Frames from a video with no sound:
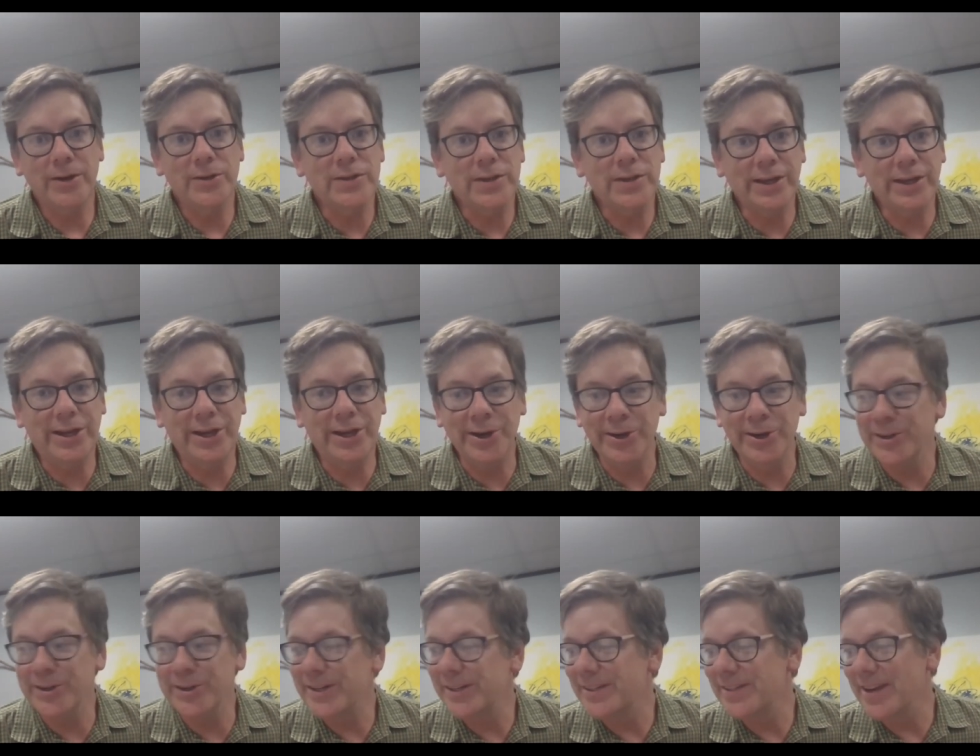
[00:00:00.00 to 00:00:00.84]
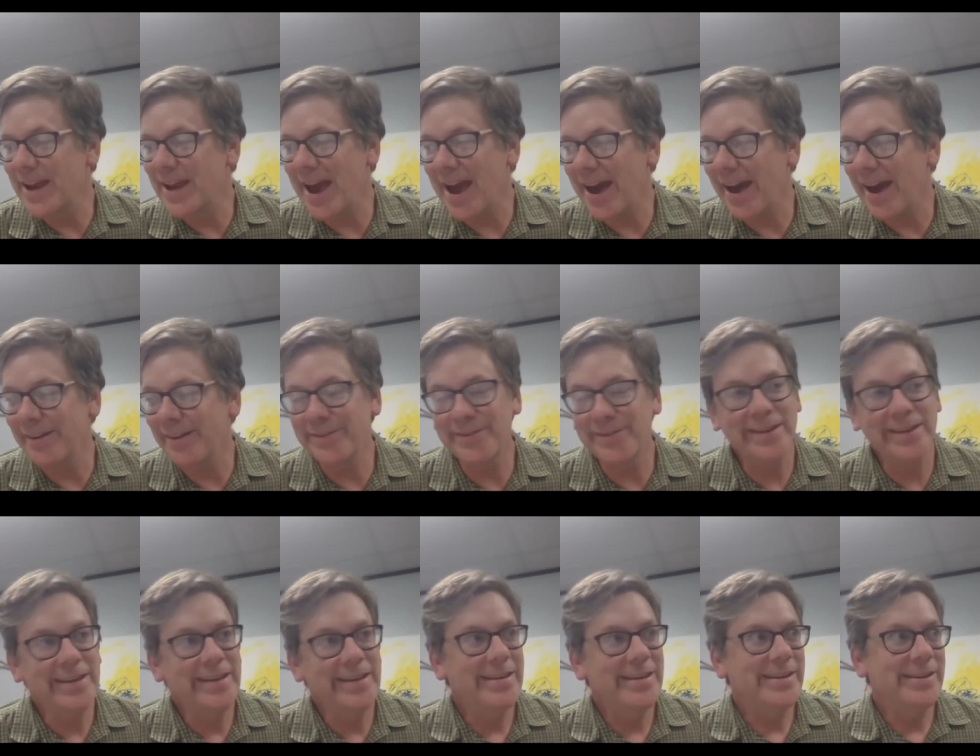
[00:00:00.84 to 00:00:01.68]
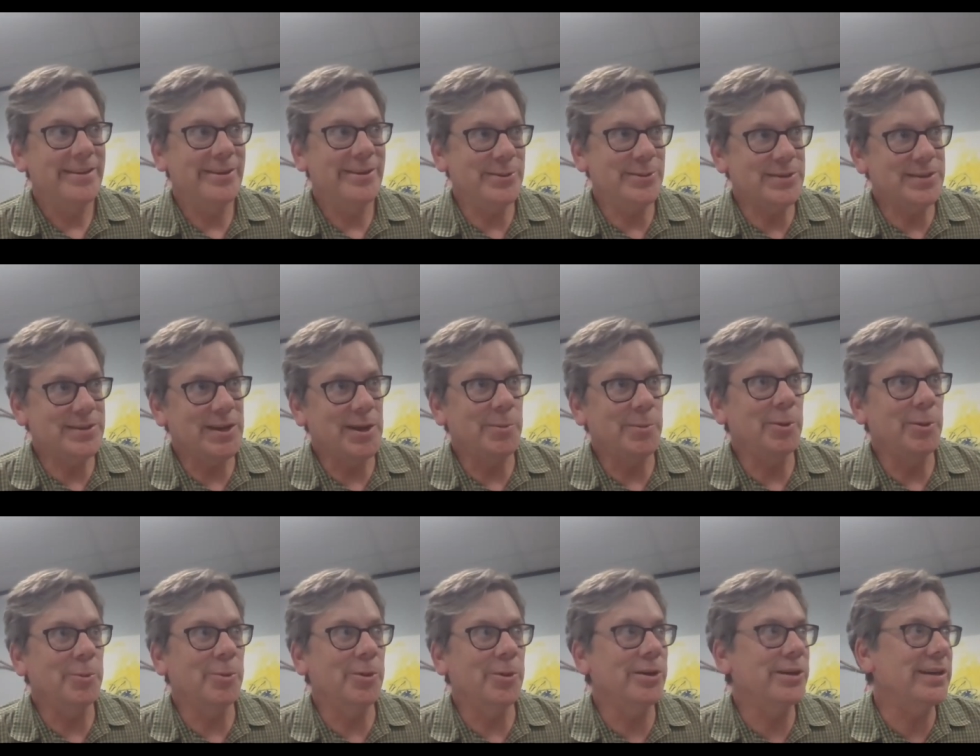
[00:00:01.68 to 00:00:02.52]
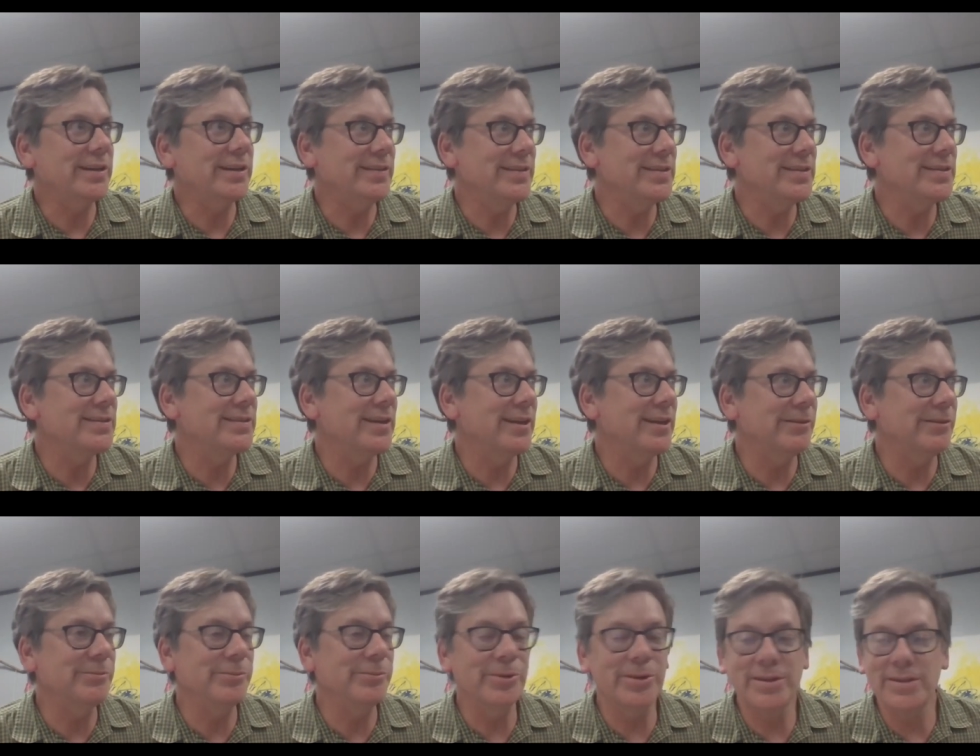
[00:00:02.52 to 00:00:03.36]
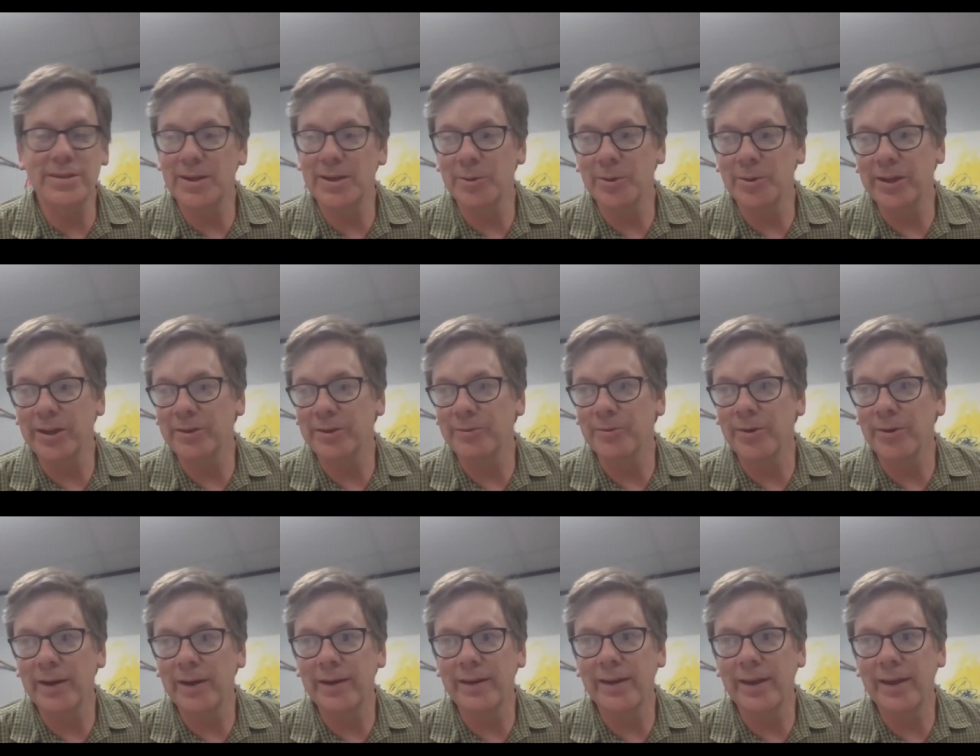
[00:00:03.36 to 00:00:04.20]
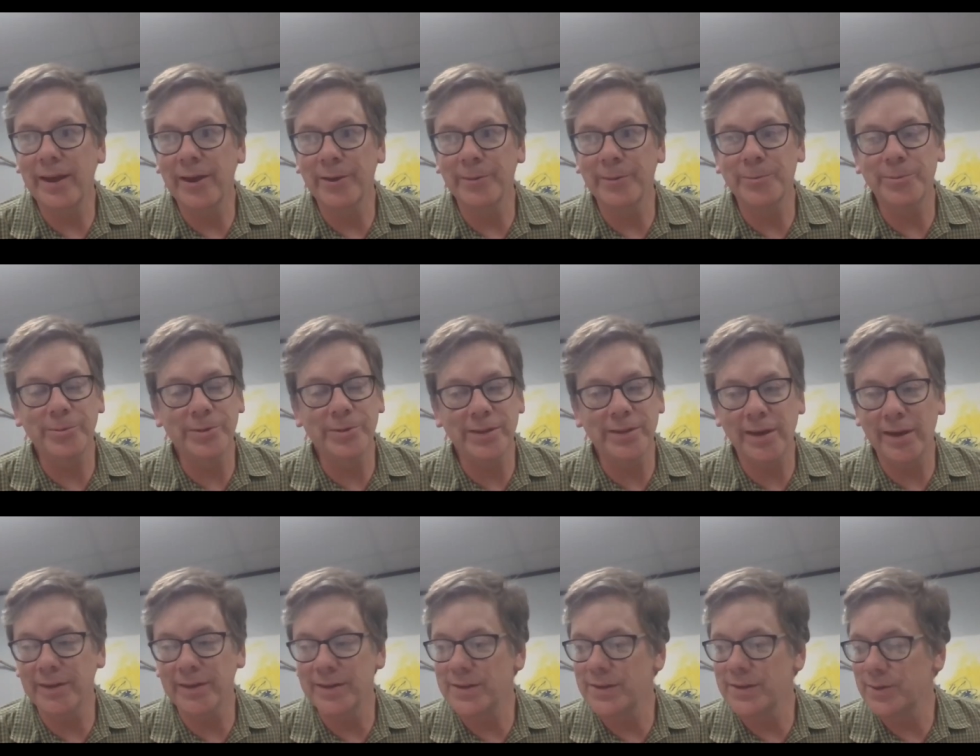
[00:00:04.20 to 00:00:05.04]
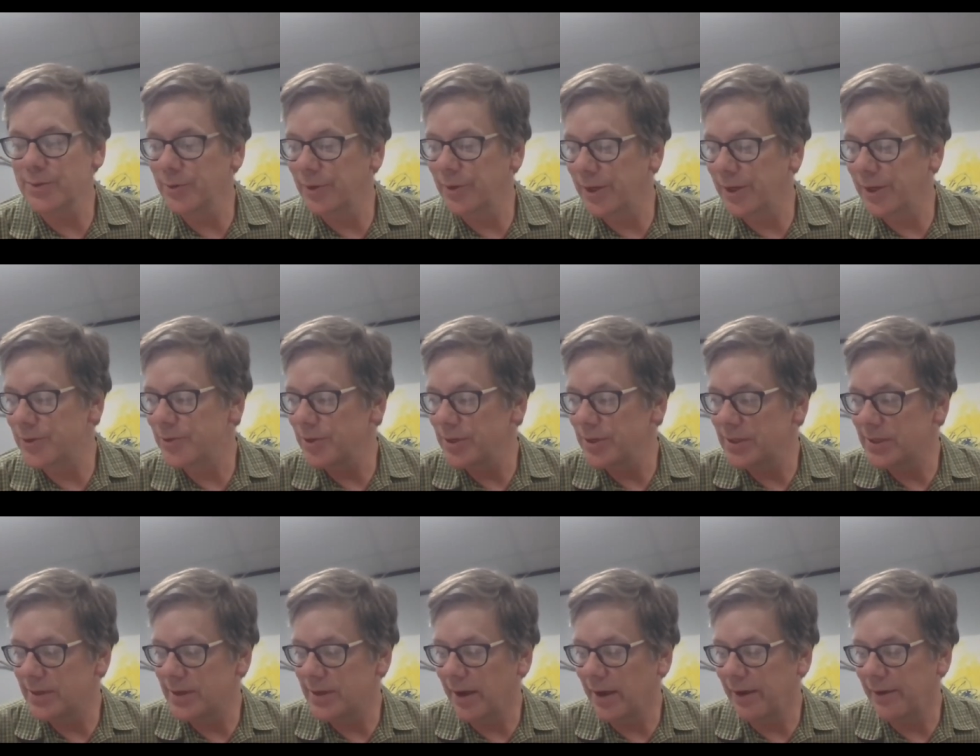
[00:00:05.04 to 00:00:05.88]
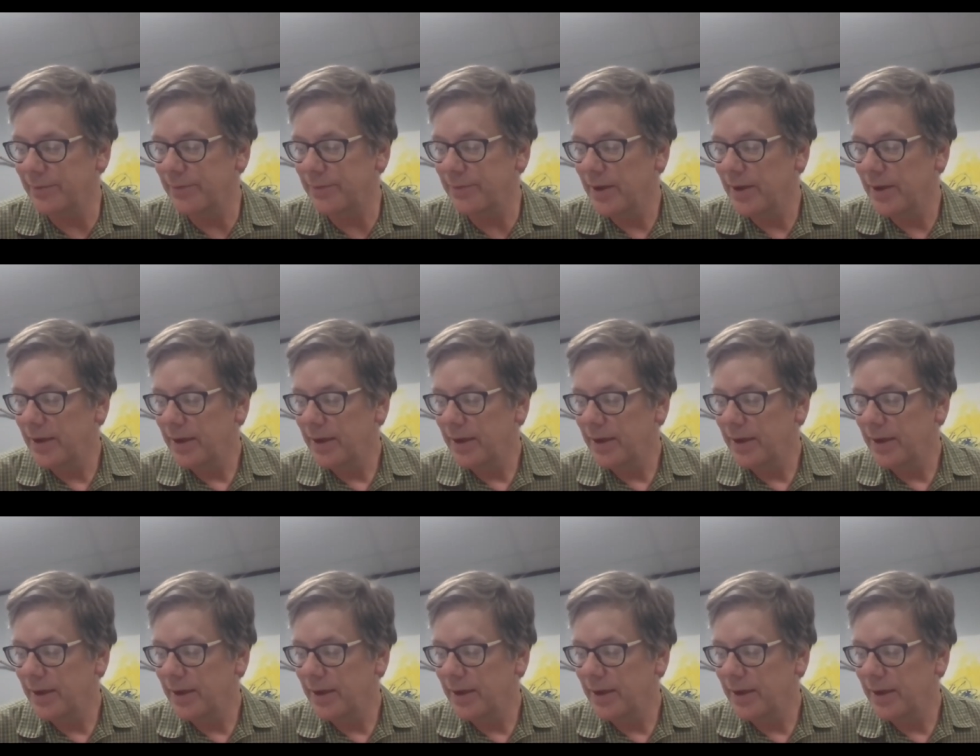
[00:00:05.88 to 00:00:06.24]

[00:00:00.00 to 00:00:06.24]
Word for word: security staff who some are working this summer and some are getting ready to help with all the school entry stuff.